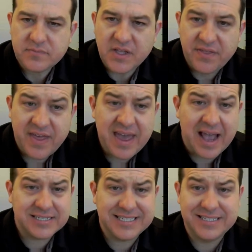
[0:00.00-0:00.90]
they
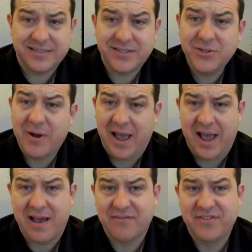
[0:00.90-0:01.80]
actually do
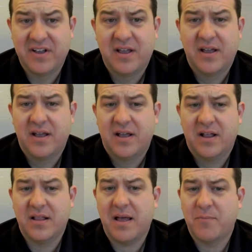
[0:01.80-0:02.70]
have
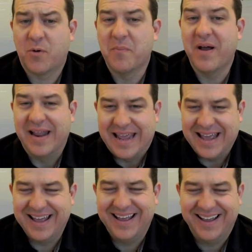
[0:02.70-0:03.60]
a lot more money.
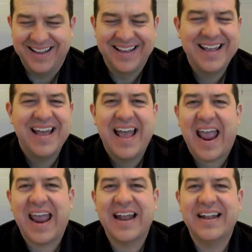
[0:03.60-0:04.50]

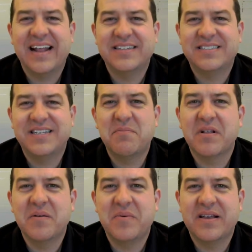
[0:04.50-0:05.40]
And it's
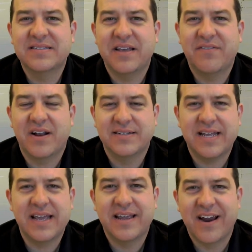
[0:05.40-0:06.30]
typically because they've kind of
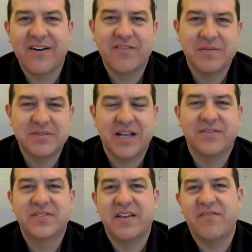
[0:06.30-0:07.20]
taken care of
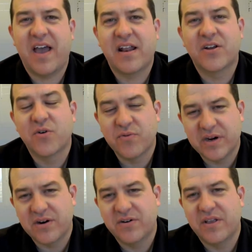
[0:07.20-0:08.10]
themselves. They've had a
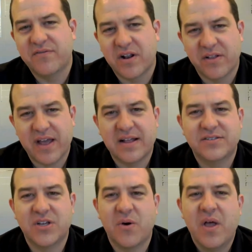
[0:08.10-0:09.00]
career. They've done all that.
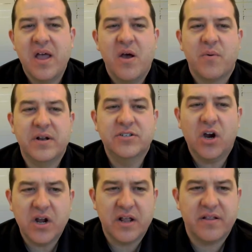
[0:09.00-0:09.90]
So when you're
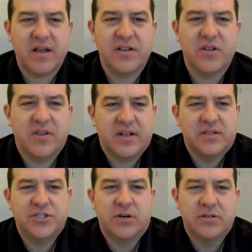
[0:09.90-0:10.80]
targeting that, the
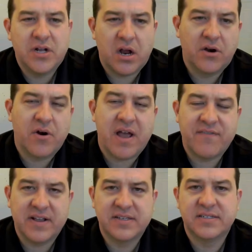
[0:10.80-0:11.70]

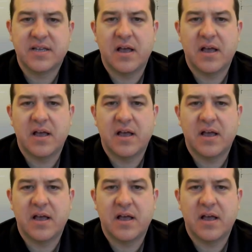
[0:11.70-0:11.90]
gerontographics